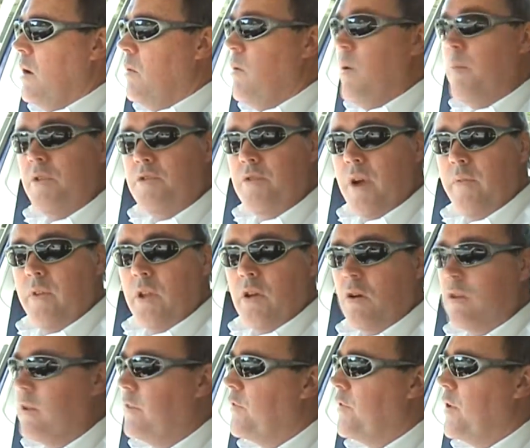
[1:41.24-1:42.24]
When we're travelling
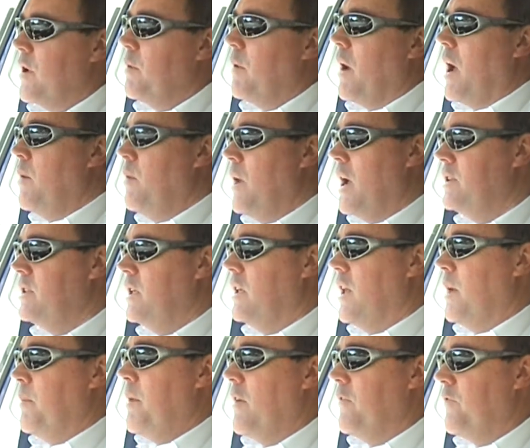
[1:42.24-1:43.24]
on the freeway, we actually
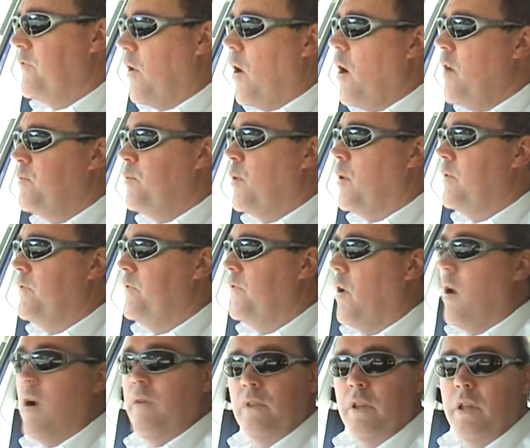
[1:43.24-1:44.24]
get about
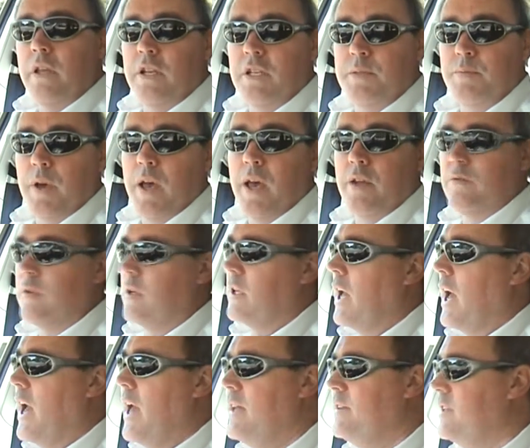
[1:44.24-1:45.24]
5.5 litres per 100
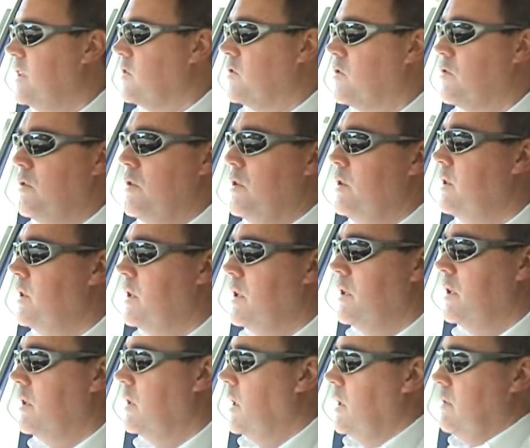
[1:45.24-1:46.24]
k's. That's
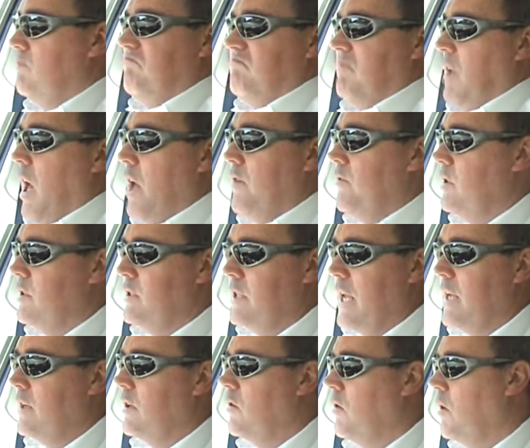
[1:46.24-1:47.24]
cruising at 110